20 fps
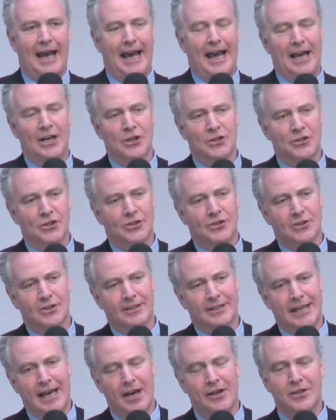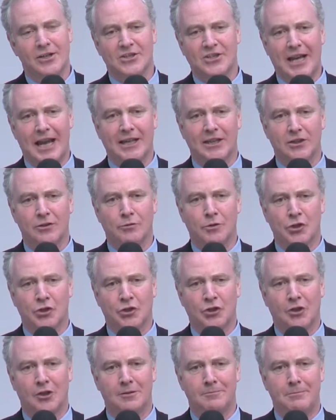as County Executive
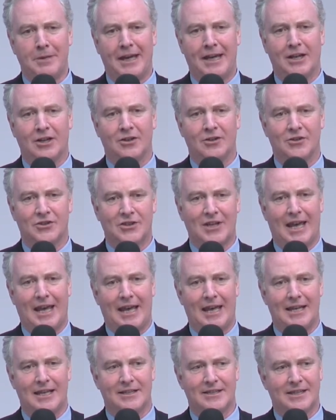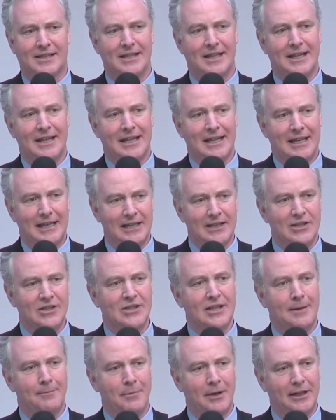Rashawn Baker says, he is
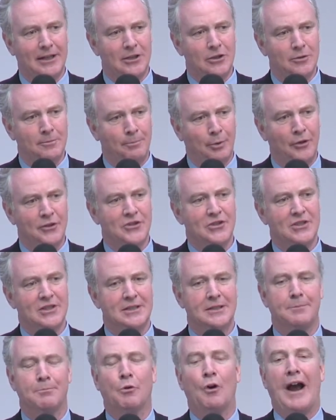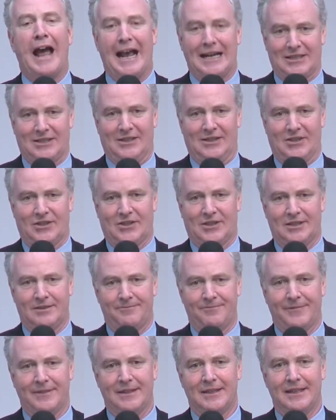somebody who puts into
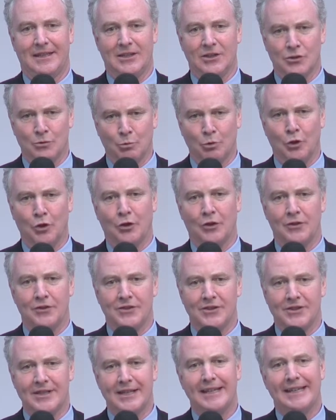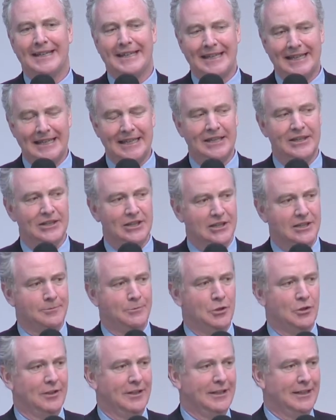practice his words in the
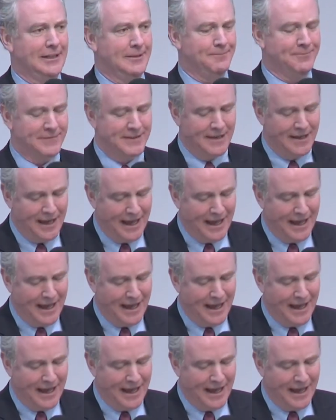community.